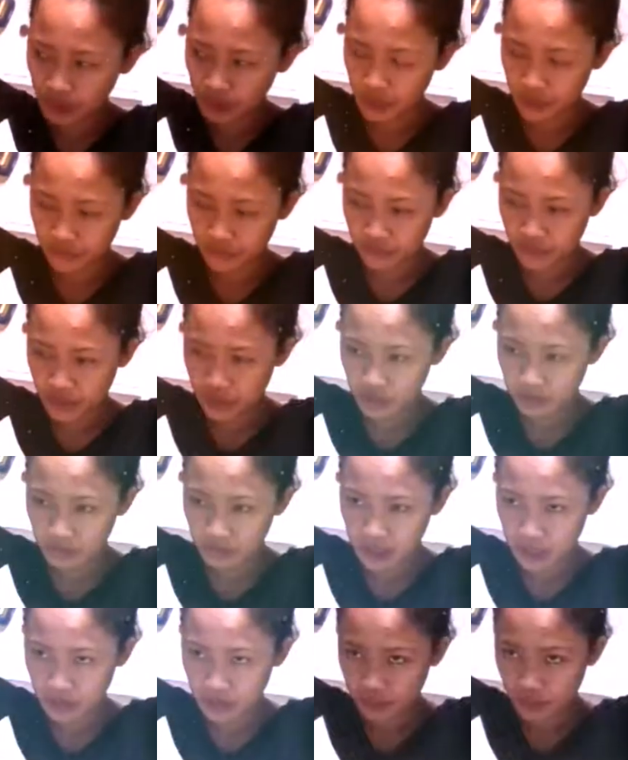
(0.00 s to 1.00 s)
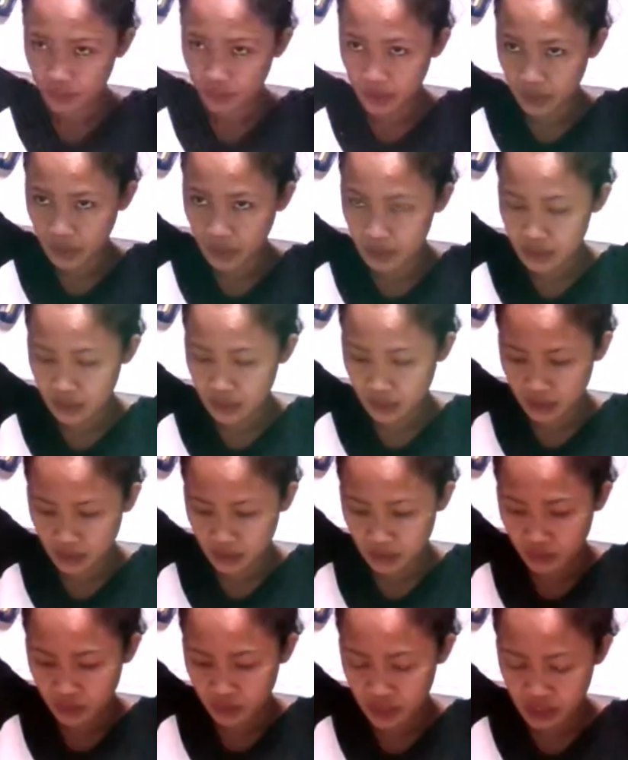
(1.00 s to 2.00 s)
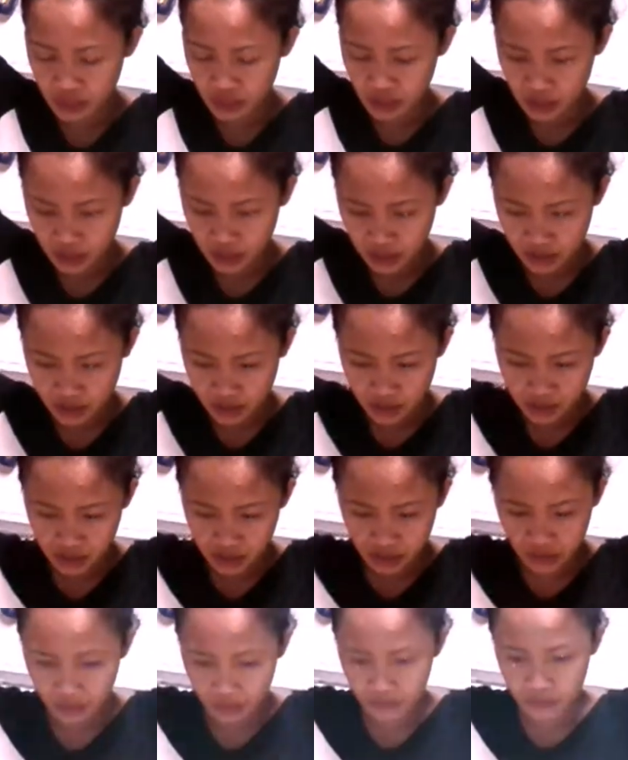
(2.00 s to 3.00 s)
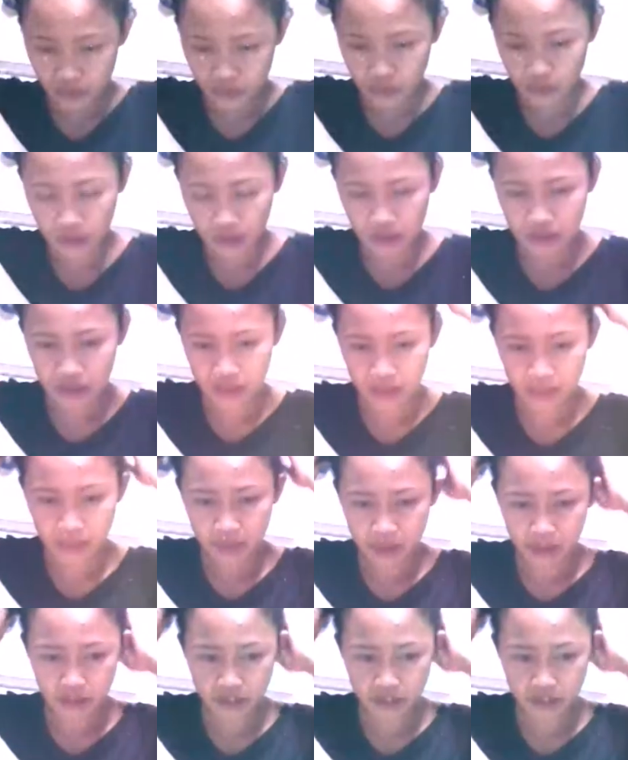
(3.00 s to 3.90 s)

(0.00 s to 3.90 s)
and after that i'm going inside wash the dishes and then doing some